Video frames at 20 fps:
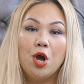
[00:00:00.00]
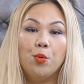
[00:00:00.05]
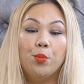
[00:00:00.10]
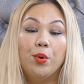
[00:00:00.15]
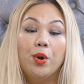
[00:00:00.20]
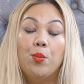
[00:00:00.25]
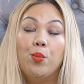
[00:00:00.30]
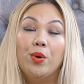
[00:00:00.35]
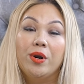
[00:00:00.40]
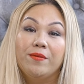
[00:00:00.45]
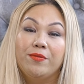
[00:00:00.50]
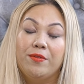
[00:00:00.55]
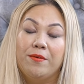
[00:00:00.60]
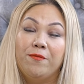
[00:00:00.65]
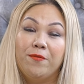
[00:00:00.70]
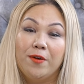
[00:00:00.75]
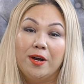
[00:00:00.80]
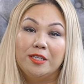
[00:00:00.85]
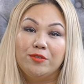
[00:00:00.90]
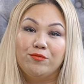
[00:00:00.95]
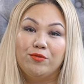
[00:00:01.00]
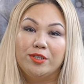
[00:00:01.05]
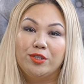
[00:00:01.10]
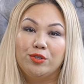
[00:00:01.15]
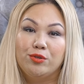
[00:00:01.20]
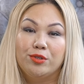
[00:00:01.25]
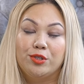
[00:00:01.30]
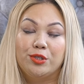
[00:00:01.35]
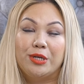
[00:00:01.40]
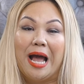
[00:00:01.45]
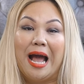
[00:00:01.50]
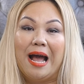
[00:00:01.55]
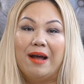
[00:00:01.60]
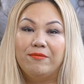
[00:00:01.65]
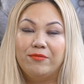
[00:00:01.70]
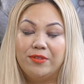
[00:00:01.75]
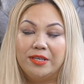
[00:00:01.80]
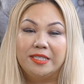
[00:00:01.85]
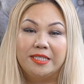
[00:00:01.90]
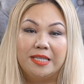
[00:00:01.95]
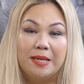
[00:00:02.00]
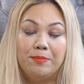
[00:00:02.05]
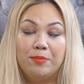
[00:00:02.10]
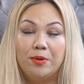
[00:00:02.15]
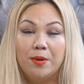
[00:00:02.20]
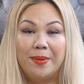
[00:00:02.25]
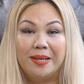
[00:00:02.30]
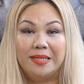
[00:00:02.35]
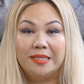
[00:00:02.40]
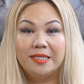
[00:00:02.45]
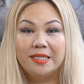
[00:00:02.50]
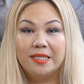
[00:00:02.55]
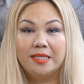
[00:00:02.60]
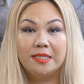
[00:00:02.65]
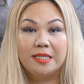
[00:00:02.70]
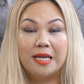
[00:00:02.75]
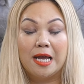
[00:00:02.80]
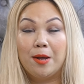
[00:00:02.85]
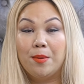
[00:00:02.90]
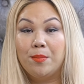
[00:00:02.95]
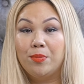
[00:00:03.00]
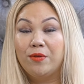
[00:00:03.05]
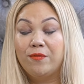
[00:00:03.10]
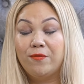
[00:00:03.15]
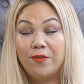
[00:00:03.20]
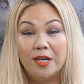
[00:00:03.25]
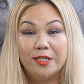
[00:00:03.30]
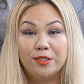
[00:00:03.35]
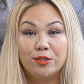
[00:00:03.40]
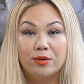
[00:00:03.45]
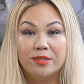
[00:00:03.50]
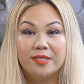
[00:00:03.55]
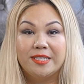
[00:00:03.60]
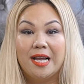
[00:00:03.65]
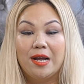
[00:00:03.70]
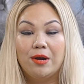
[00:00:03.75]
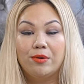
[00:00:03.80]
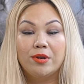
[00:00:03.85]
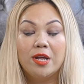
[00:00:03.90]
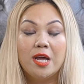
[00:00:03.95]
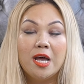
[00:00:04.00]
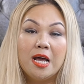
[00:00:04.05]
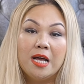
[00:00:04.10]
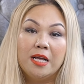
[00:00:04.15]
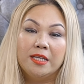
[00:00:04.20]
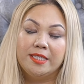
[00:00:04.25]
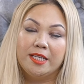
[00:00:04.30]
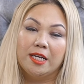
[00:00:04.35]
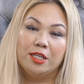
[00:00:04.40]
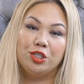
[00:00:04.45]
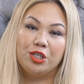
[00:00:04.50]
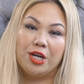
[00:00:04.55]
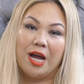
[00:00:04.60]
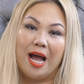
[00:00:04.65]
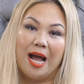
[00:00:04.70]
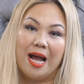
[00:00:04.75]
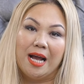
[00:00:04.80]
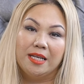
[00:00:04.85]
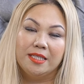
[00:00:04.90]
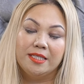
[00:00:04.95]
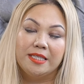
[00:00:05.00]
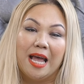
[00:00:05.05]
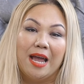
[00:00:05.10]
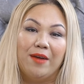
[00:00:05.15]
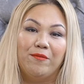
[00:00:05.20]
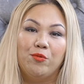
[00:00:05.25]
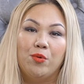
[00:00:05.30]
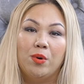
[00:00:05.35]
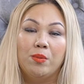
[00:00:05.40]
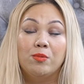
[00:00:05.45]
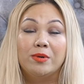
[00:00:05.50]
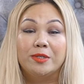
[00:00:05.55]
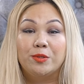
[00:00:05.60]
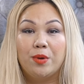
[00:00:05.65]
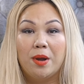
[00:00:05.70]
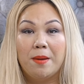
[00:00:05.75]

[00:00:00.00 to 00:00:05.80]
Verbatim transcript: We're one of the first restaurants to have these implemented um, the first lockdown, such as everyone was